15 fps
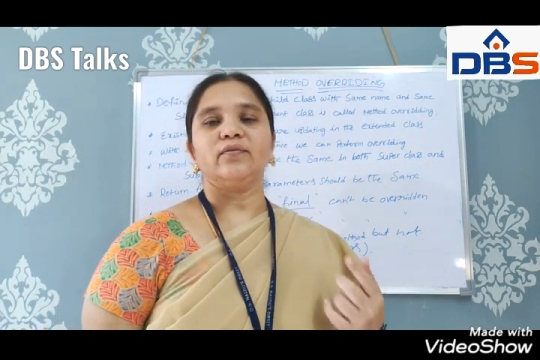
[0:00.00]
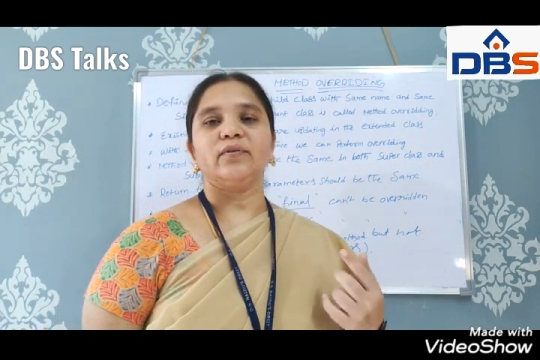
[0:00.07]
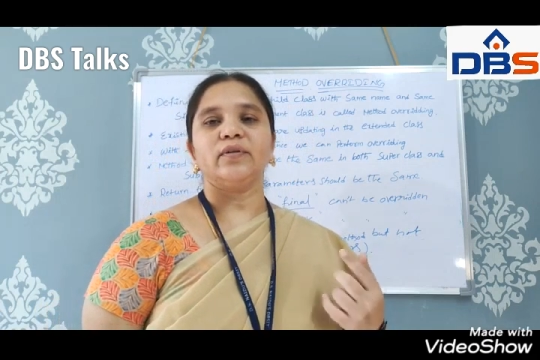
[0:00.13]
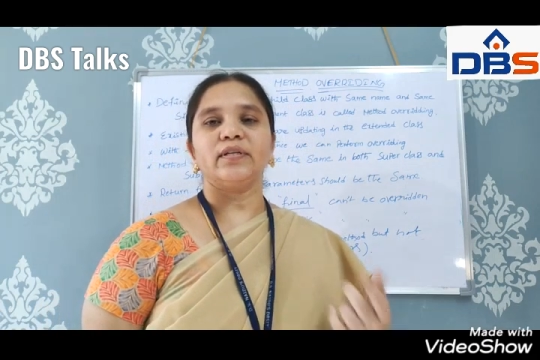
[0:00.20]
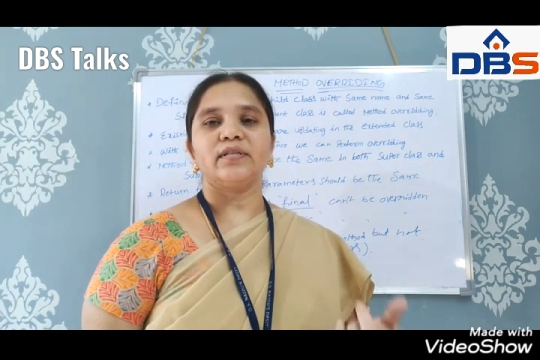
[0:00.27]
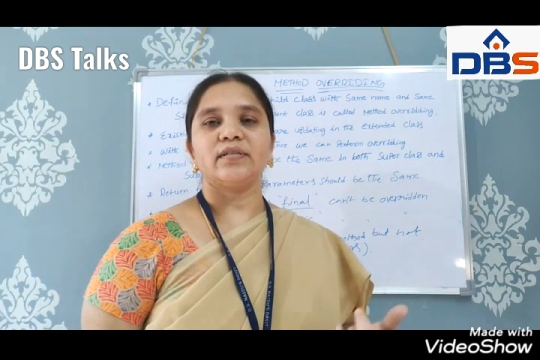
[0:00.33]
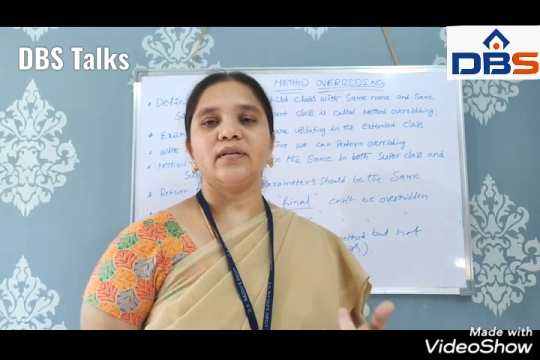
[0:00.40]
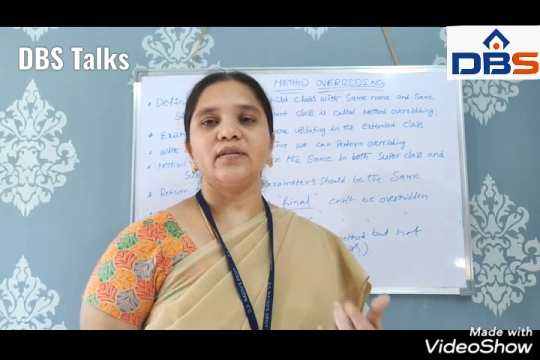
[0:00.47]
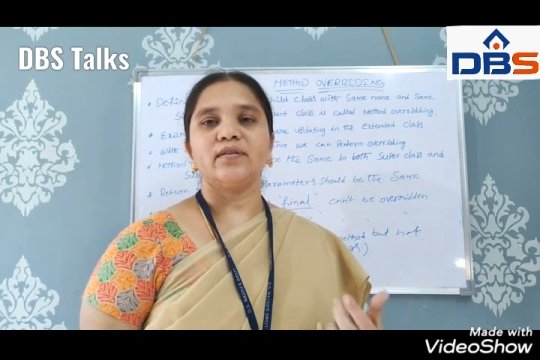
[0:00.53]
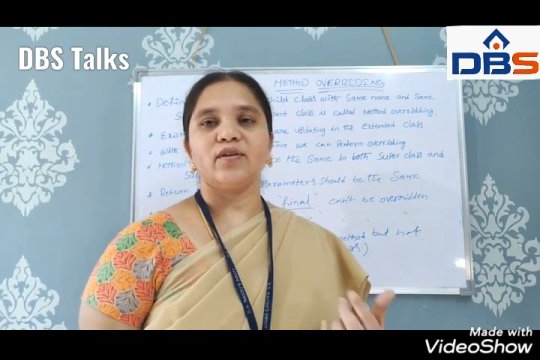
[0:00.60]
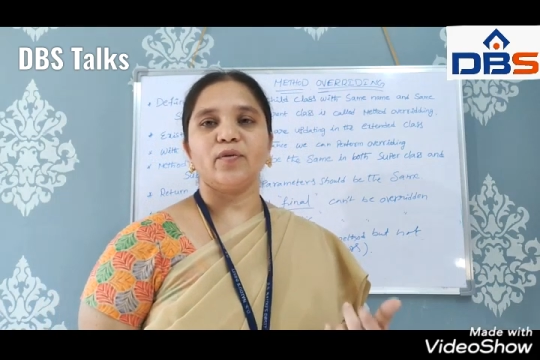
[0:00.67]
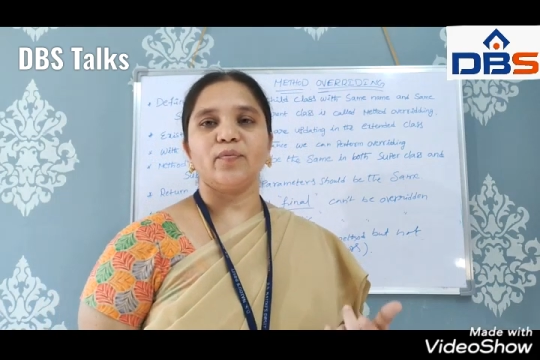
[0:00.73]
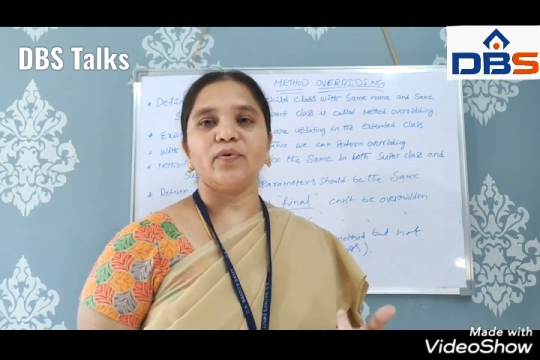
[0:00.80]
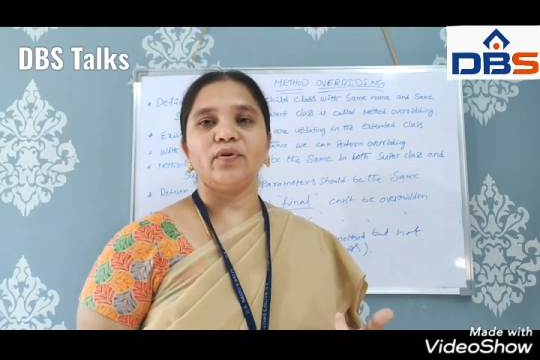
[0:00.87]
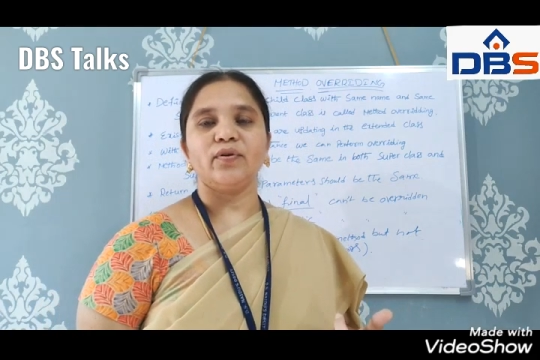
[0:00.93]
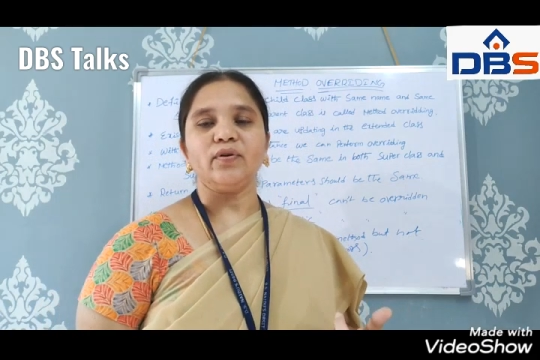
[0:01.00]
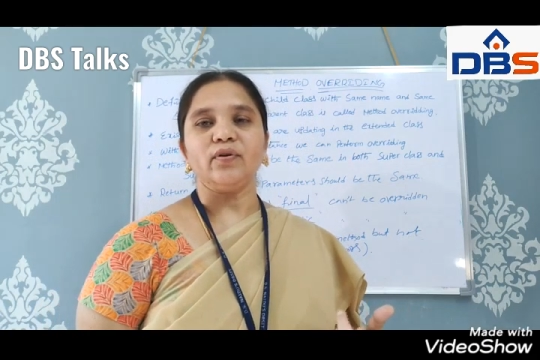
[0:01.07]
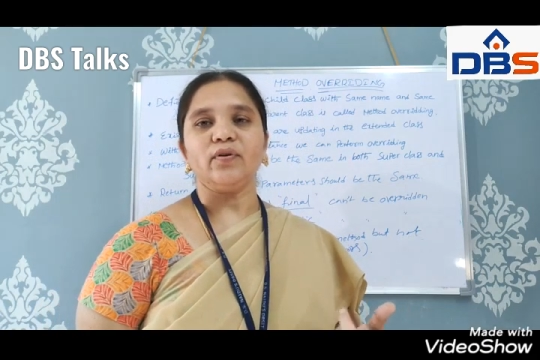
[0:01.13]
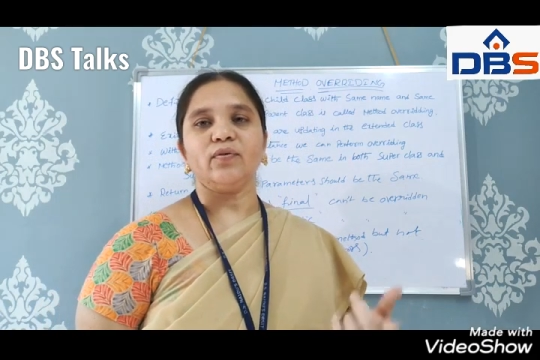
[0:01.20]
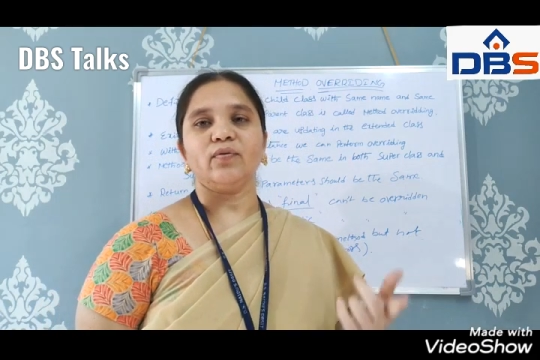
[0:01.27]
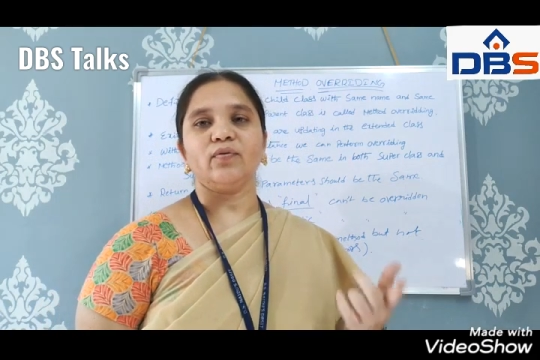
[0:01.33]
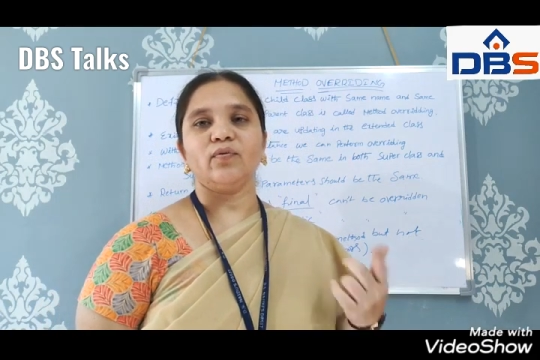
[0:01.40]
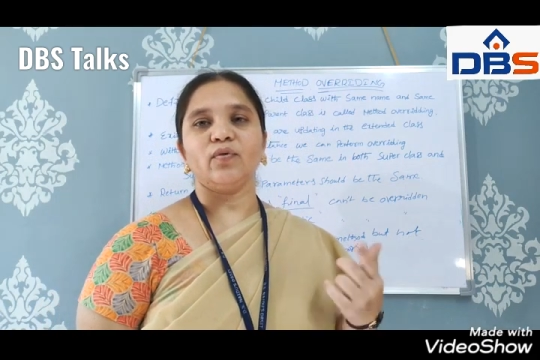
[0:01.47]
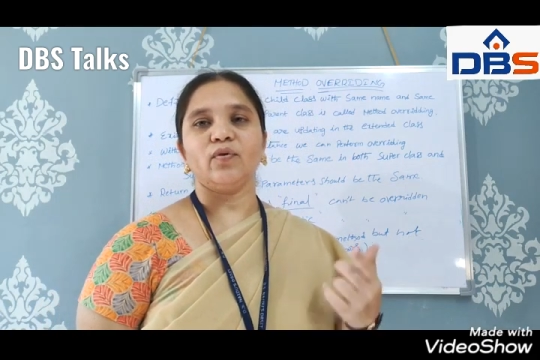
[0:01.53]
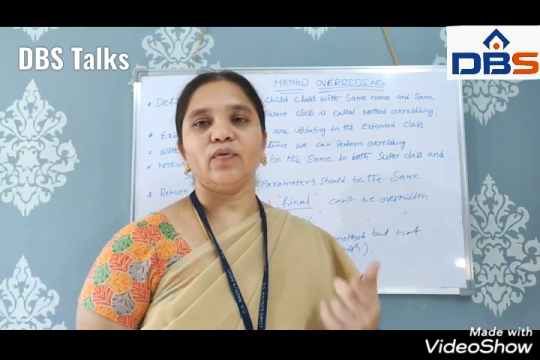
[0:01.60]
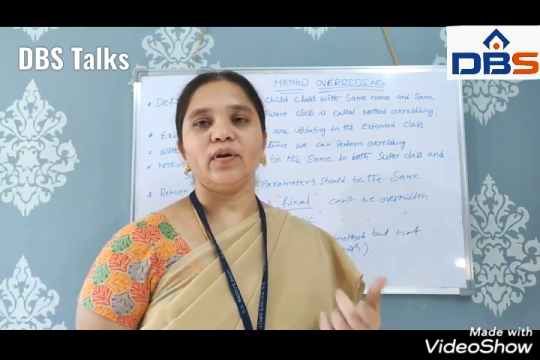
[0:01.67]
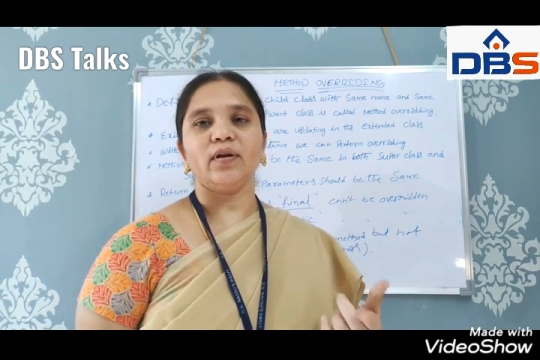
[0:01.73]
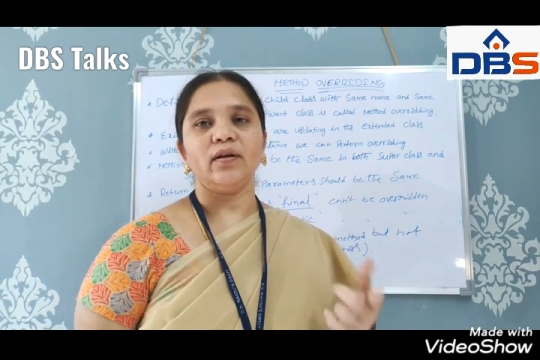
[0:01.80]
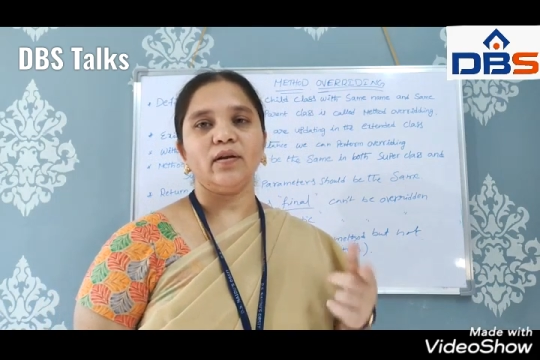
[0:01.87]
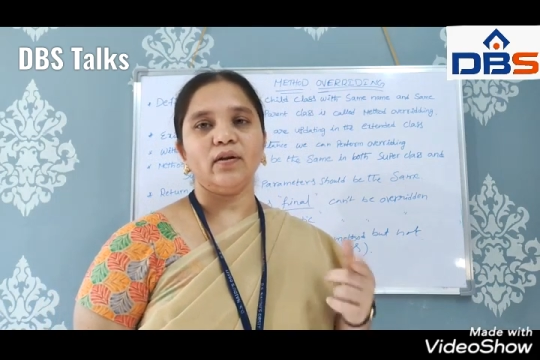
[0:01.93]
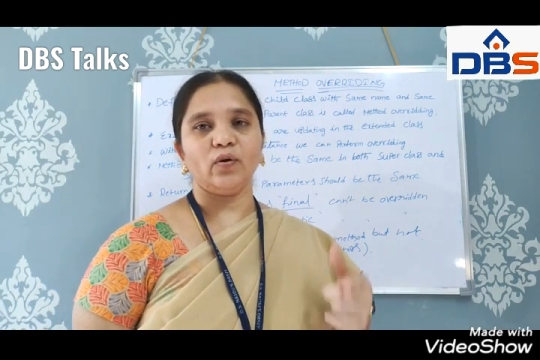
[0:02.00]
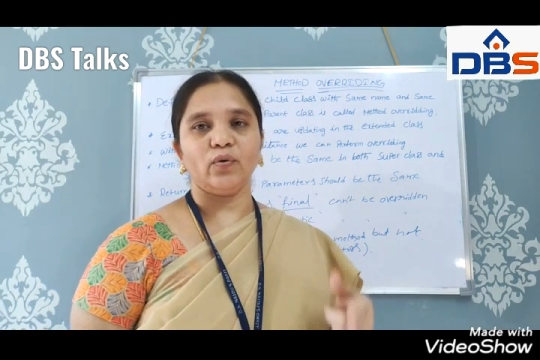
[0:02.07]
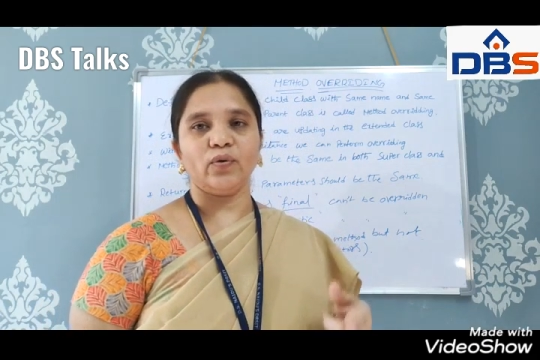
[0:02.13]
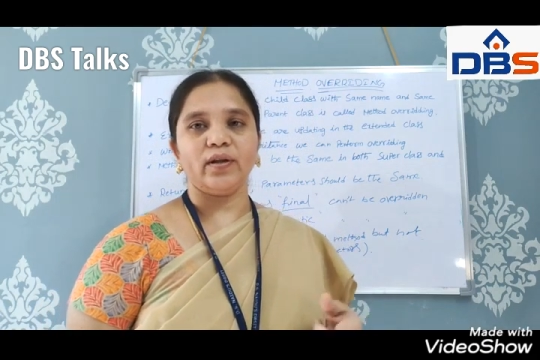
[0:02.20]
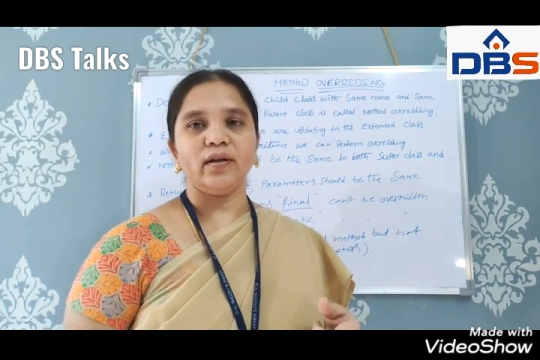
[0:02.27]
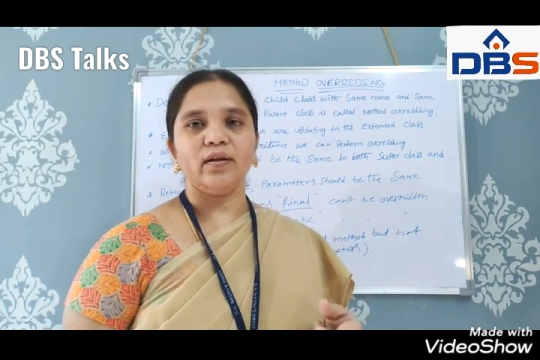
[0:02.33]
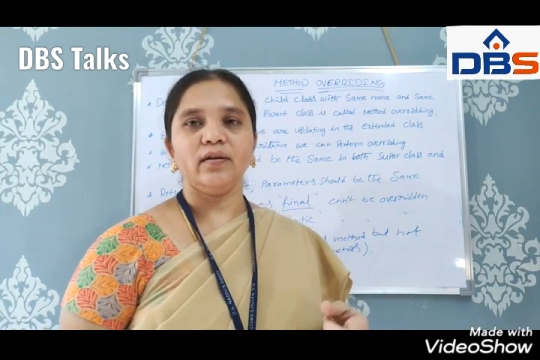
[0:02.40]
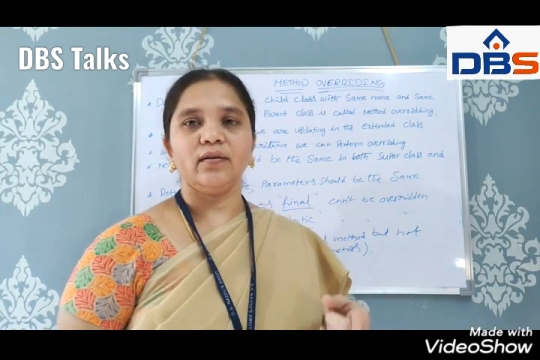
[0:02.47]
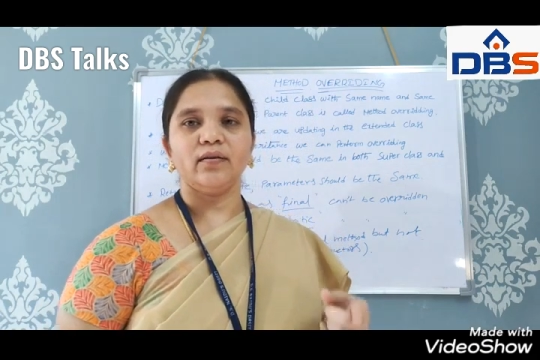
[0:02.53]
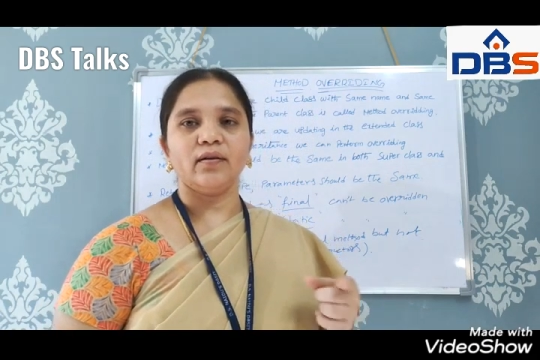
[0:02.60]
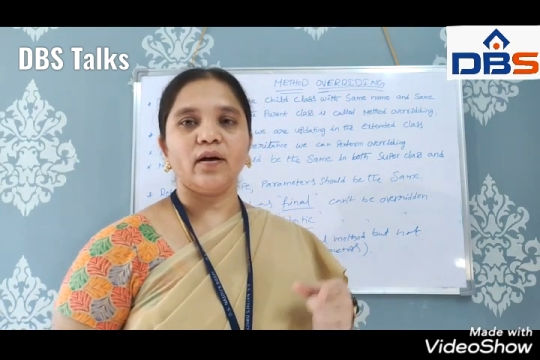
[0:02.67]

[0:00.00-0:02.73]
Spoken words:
we discussed about overloading.